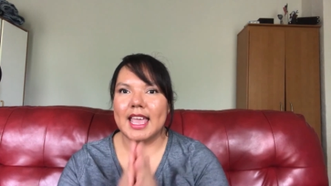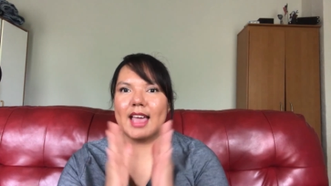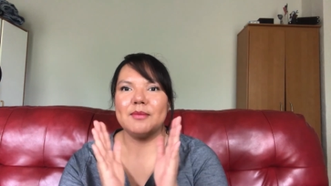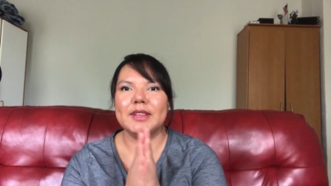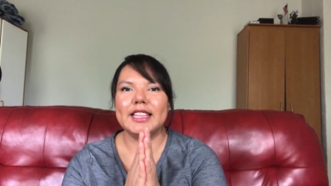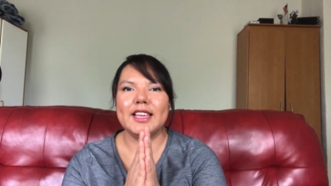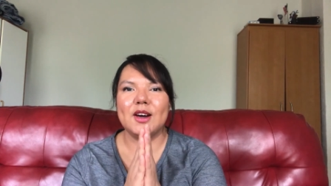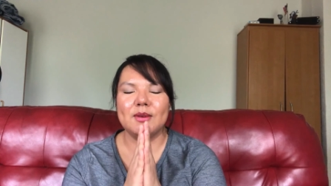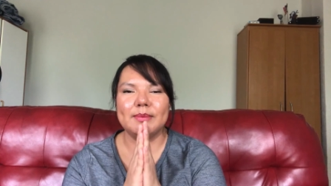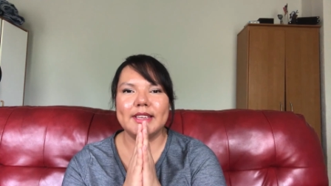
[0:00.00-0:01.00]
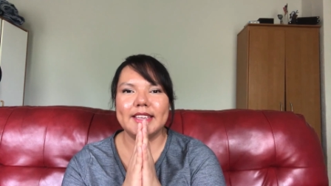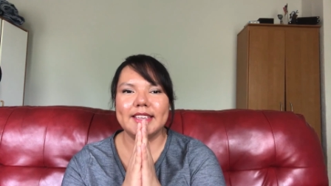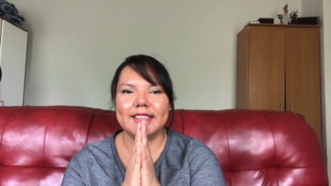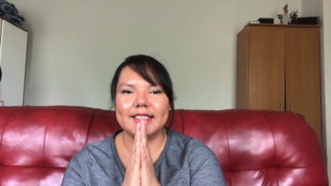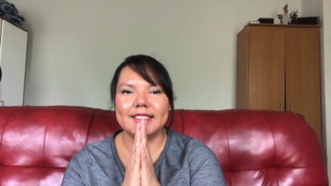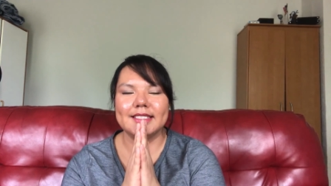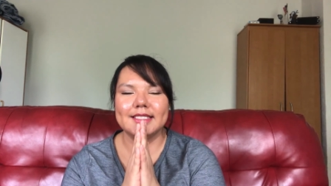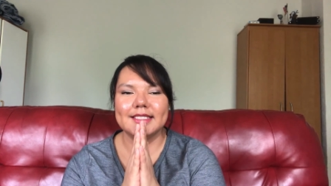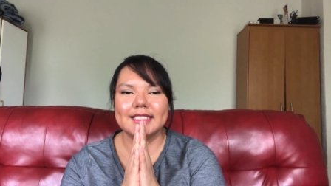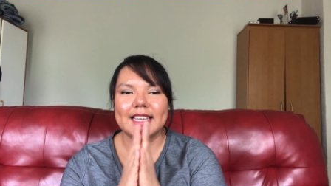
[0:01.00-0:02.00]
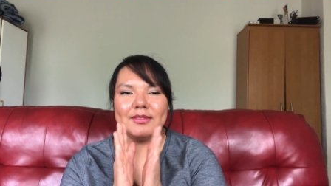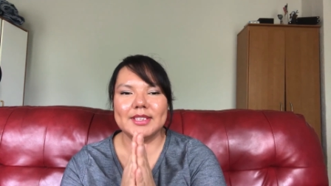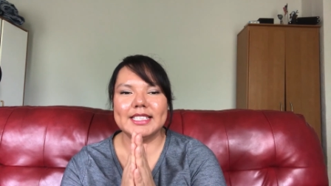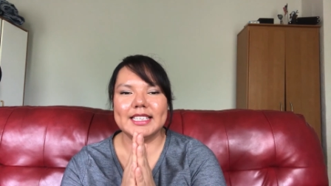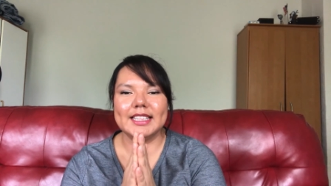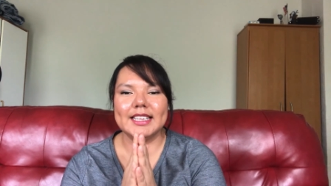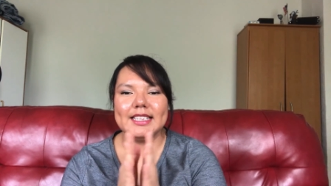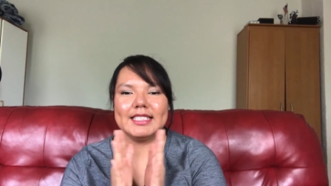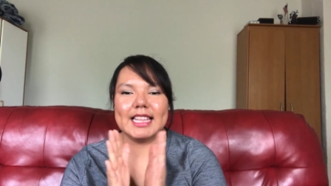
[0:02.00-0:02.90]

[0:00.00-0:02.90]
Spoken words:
I'm really hoping if you see this